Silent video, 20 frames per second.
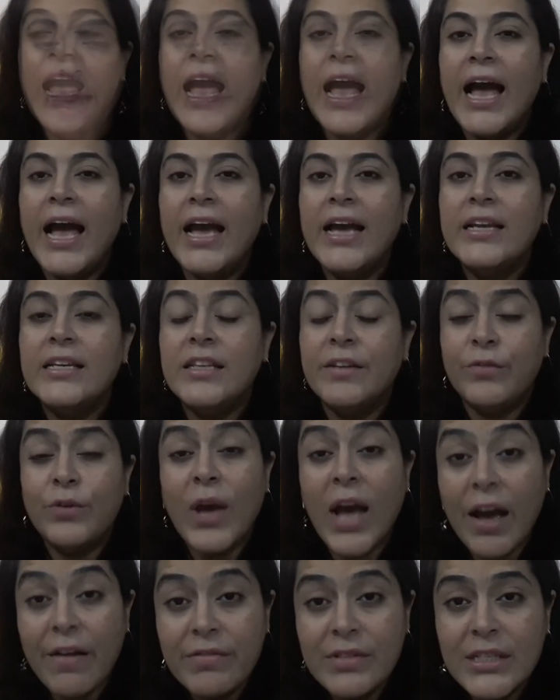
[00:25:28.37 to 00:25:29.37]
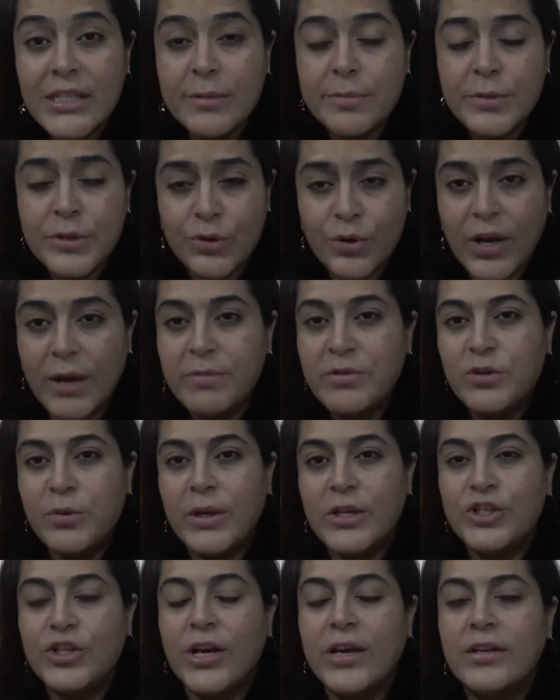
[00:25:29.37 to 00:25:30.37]
And if you haven't subscribed to
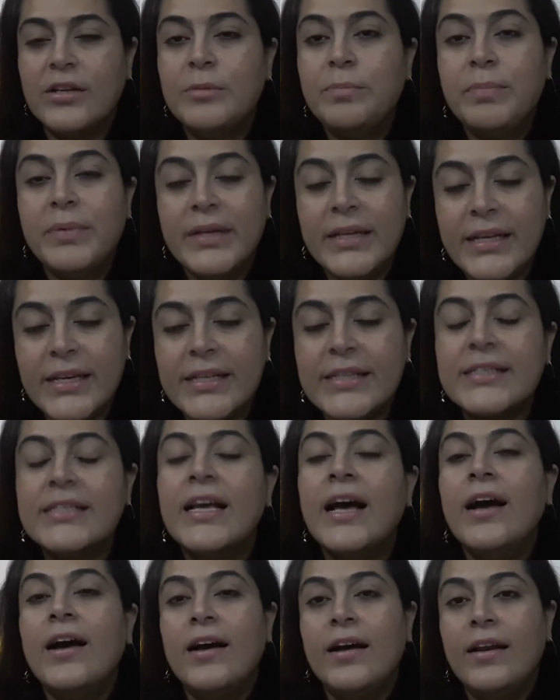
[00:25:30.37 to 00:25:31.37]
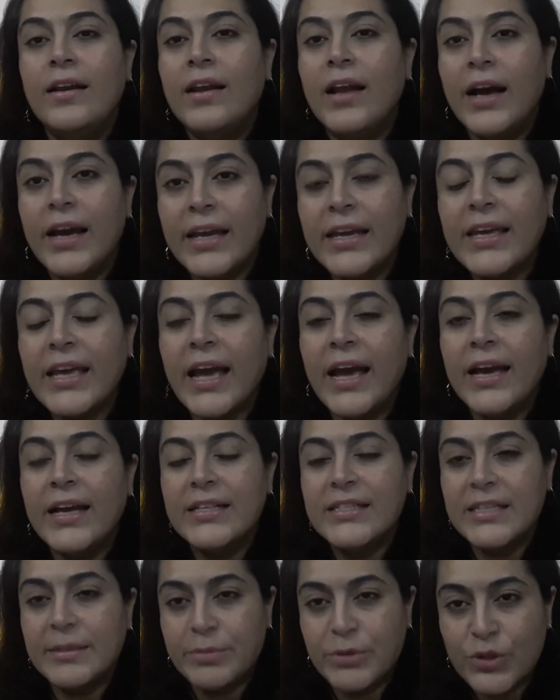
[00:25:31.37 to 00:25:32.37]
our channel, please like
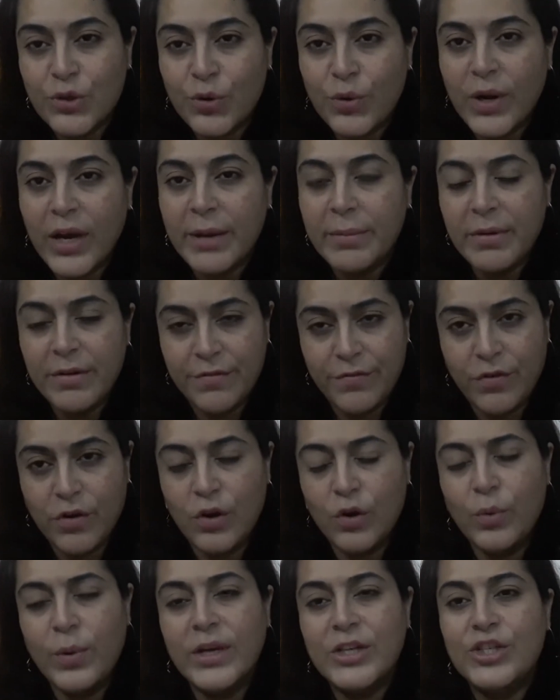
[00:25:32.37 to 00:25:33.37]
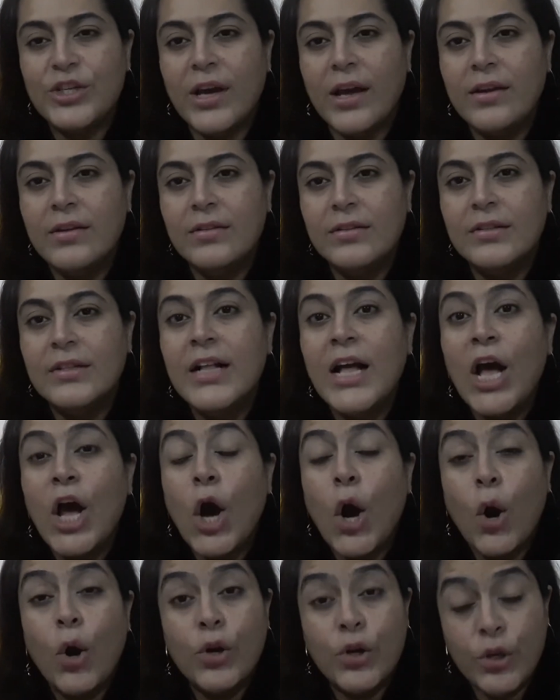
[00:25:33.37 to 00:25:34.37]
and subscribe and follow our channel
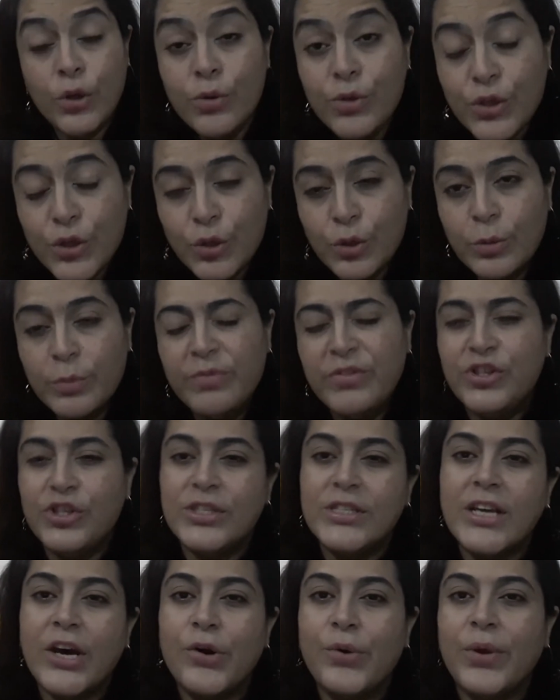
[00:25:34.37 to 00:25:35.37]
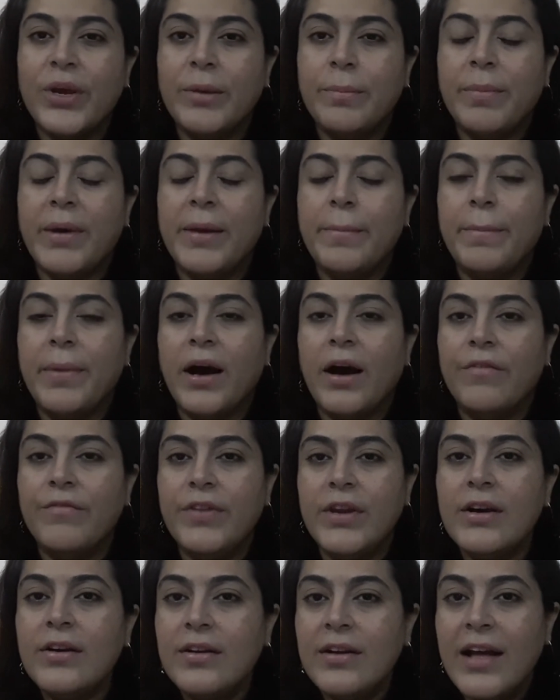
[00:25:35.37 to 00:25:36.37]
on YouTube, which is Tarotting by
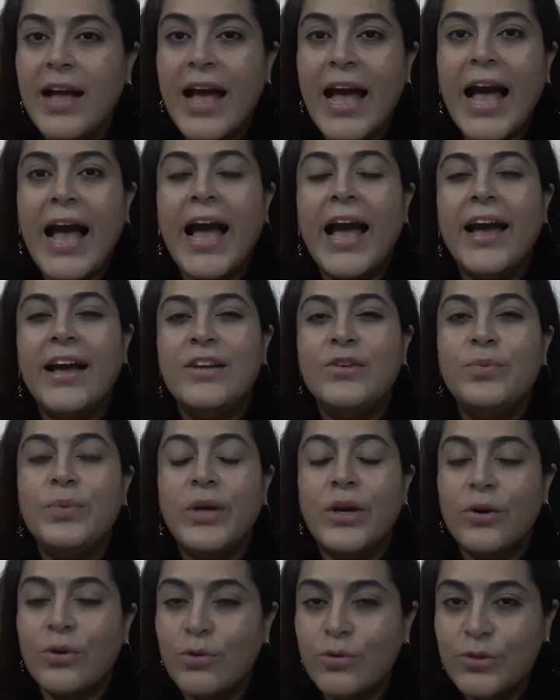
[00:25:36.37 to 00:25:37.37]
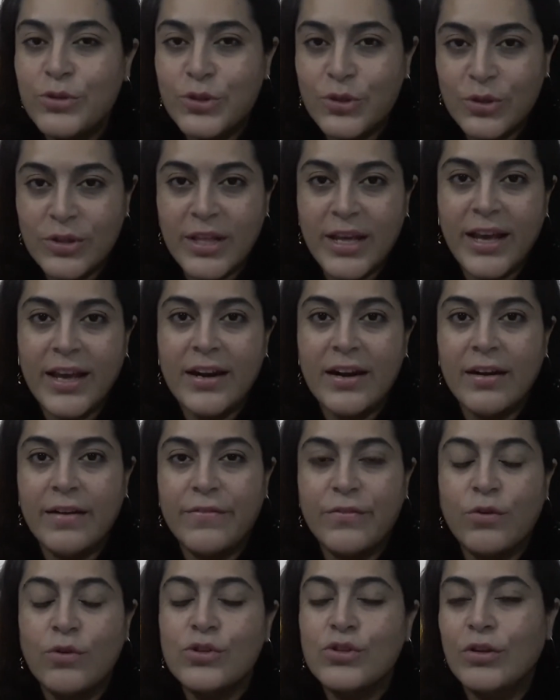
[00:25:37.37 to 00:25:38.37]
Bhavna. And we are also there,
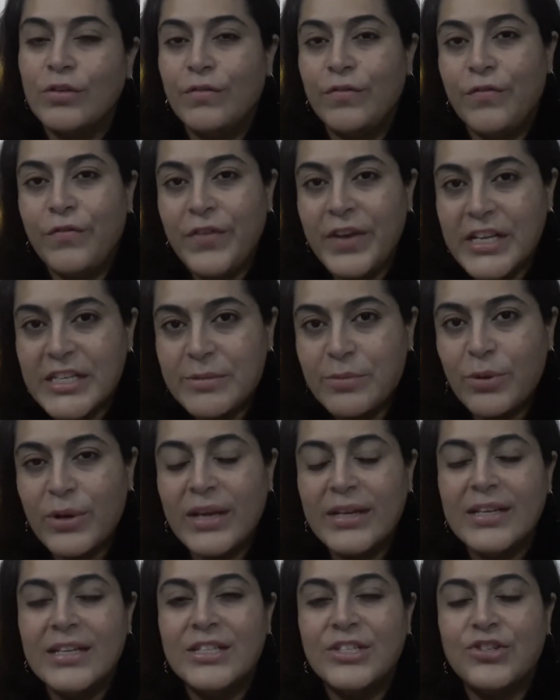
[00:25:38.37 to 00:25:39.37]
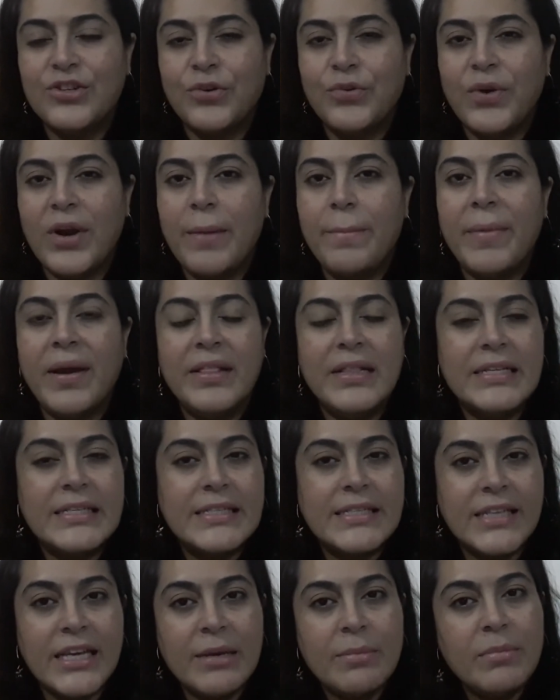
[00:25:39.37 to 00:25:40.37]
of course, on Facebook and Instagram by the
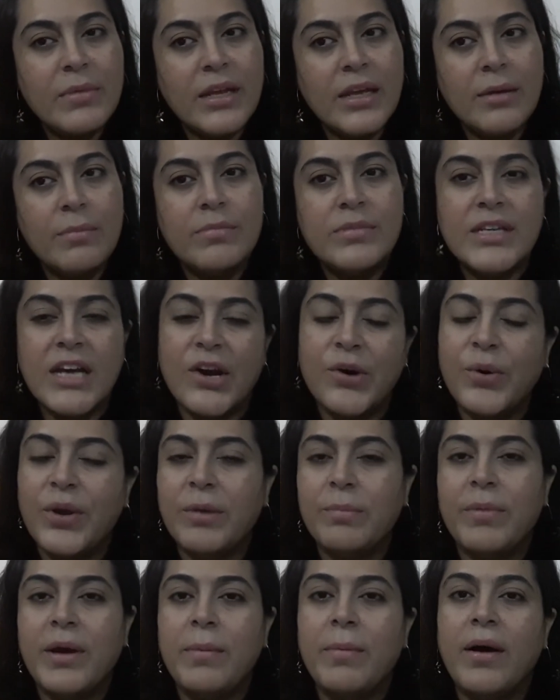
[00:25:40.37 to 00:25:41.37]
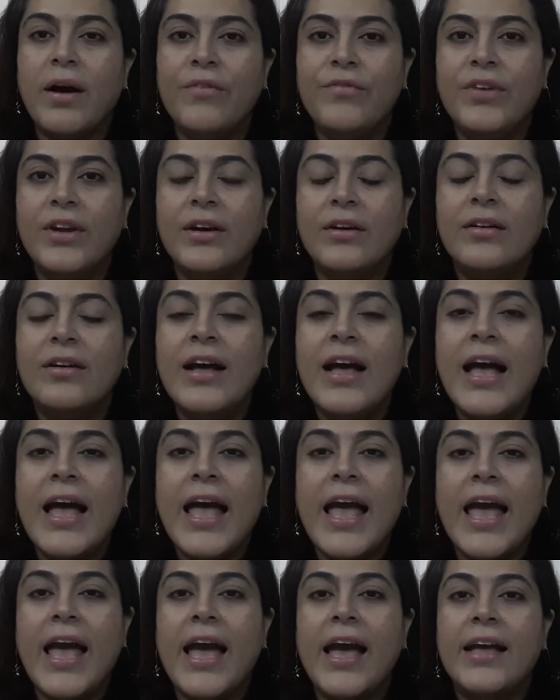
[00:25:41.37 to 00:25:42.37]
same name, Tarotting by Bhavna.
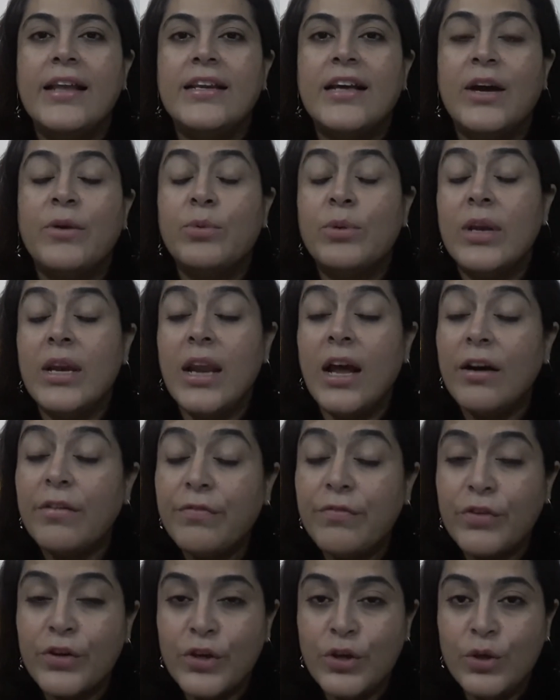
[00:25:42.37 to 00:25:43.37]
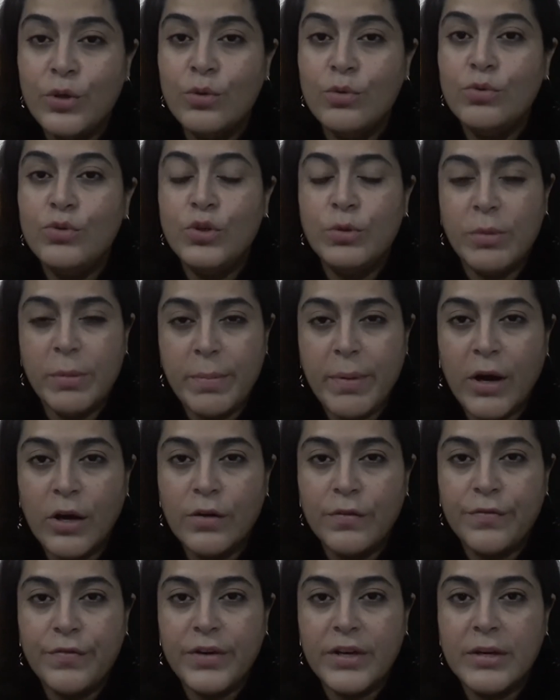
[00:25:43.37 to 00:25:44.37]
And I would love for you to be
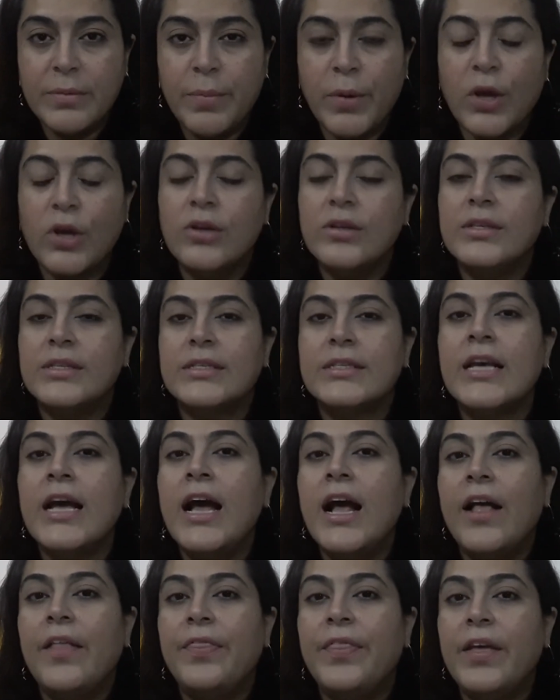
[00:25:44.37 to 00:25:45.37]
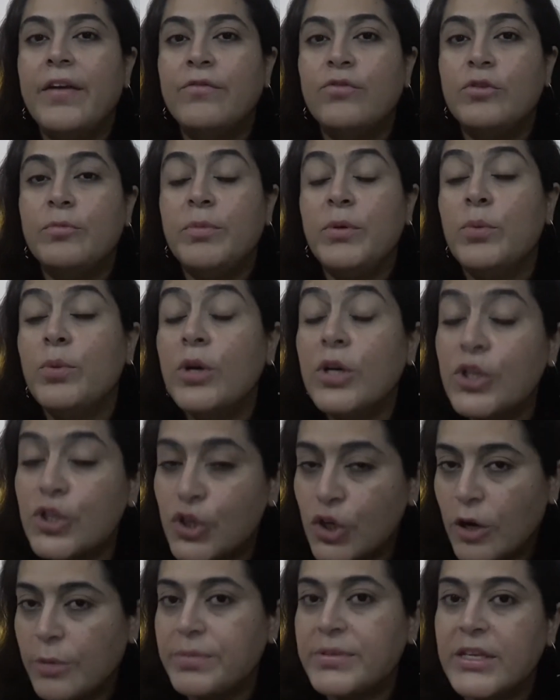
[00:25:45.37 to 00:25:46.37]
part of it, because there would be
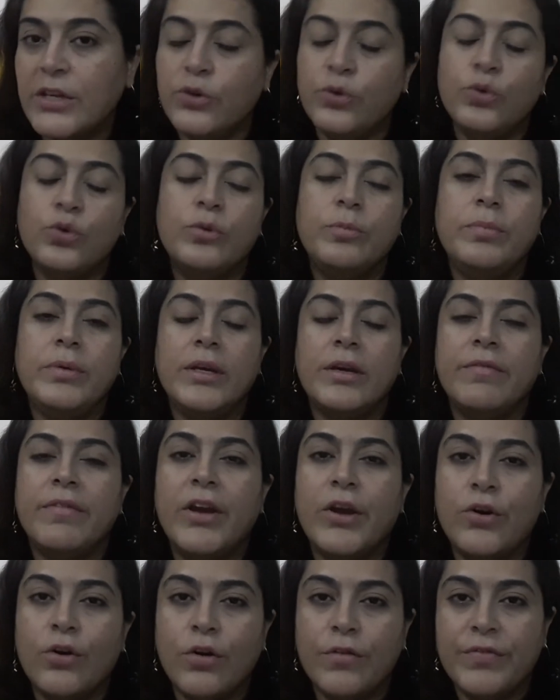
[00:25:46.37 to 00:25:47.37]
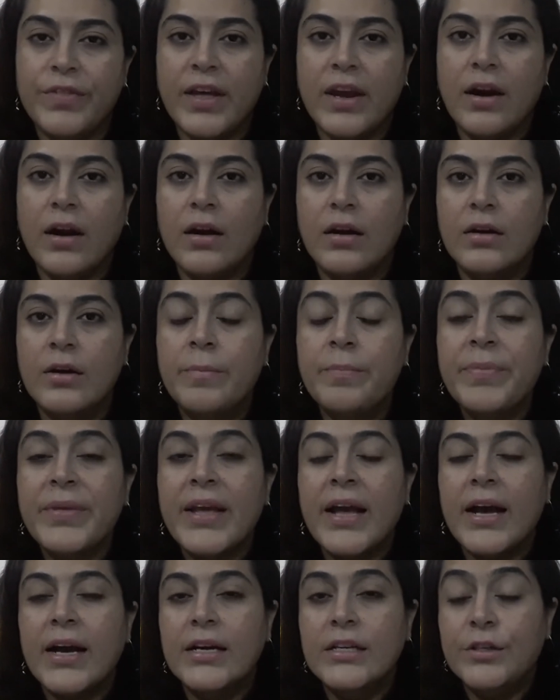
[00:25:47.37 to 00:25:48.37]
workshops that you would be aware of. There are
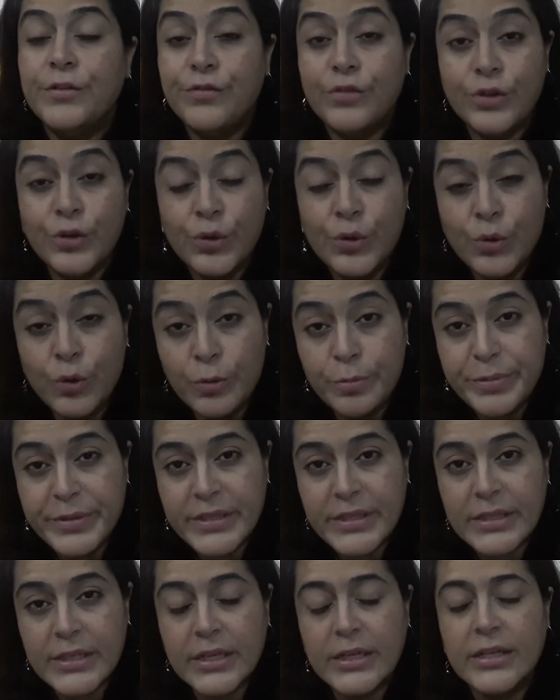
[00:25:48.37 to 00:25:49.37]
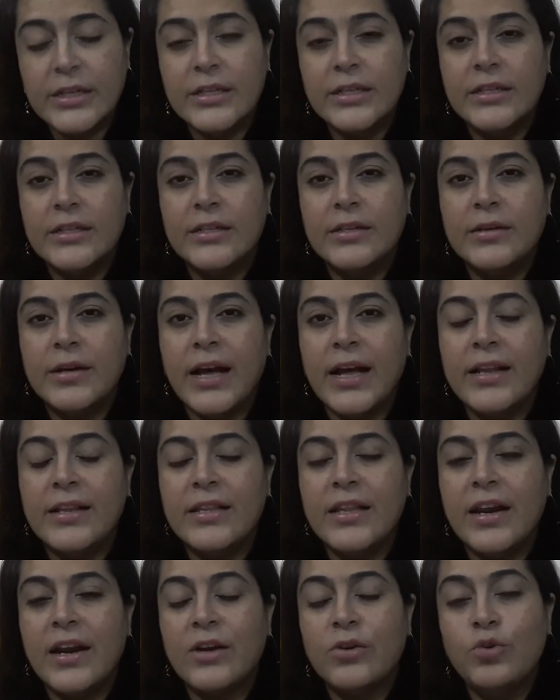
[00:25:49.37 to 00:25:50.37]
different groups
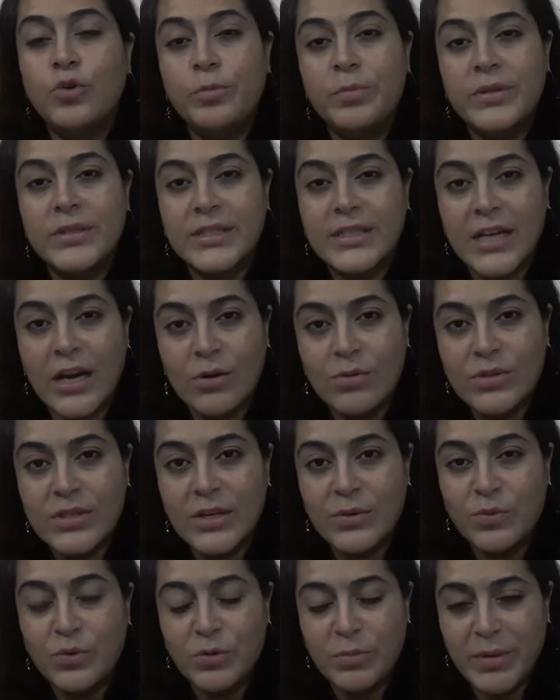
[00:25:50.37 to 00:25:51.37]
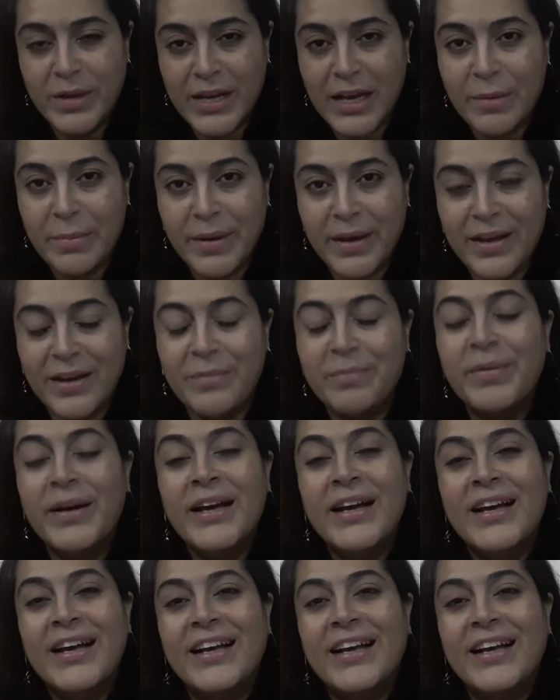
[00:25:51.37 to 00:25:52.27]
and there are group discounts that would be coming up